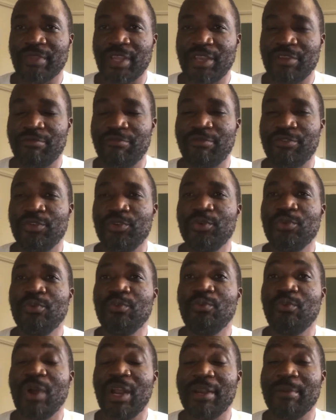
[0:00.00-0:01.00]
If you
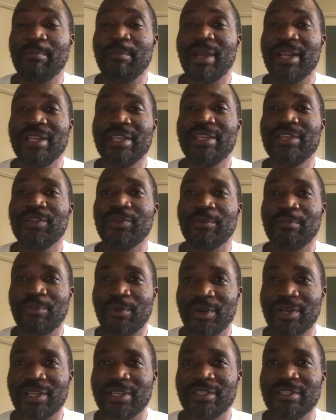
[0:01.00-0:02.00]
want money in your
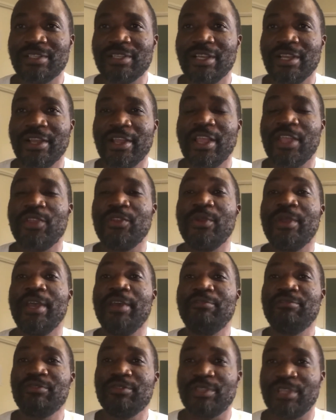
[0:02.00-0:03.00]
pockets, you
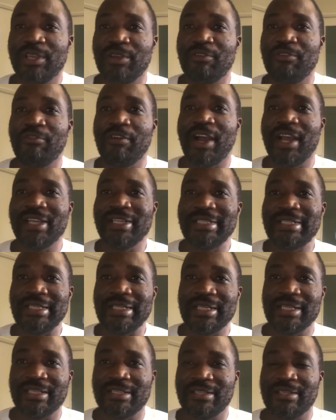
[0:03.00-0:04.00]
have to think of
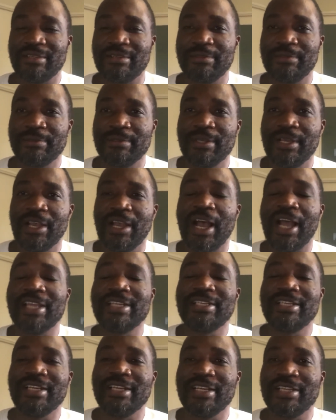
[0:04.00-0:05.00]
ideas.
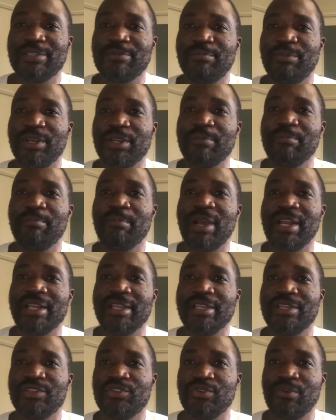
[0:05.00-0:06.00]
Ideas bring money
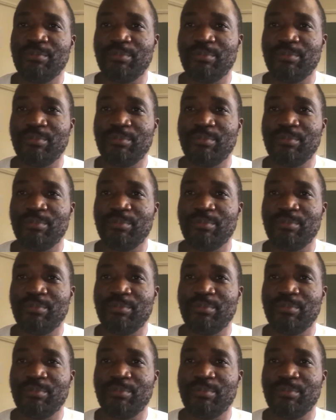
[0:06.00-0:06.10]
into your